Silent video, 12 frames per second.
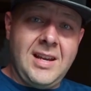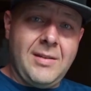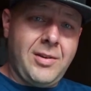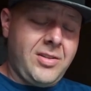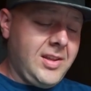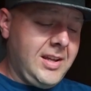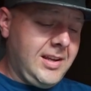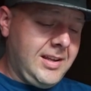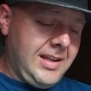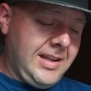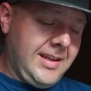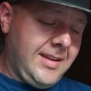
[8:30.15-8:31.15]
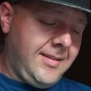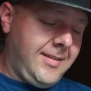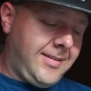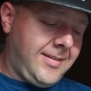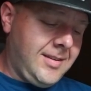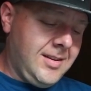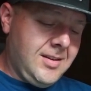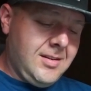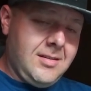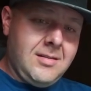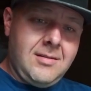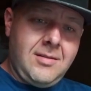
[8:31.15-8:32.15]
everything is
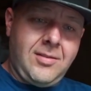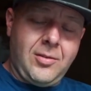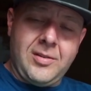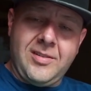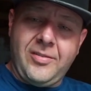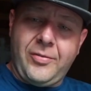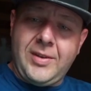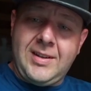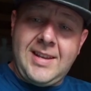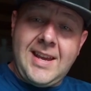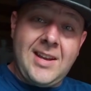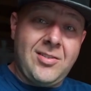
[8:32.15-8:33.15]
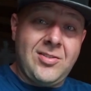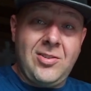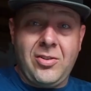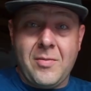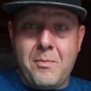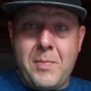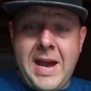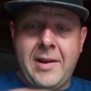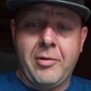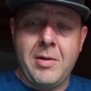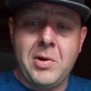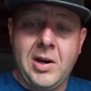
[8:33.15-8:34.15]
sort of attached to the
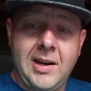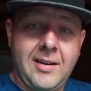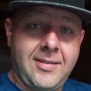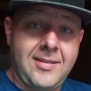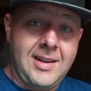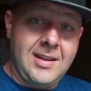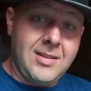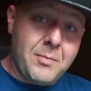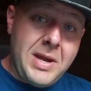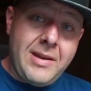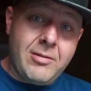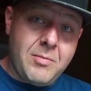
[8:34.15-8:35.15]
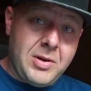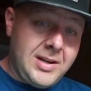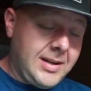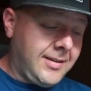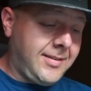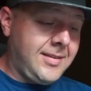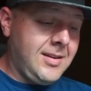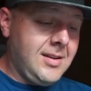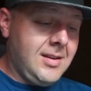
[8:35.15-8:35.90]
battery box and the battery box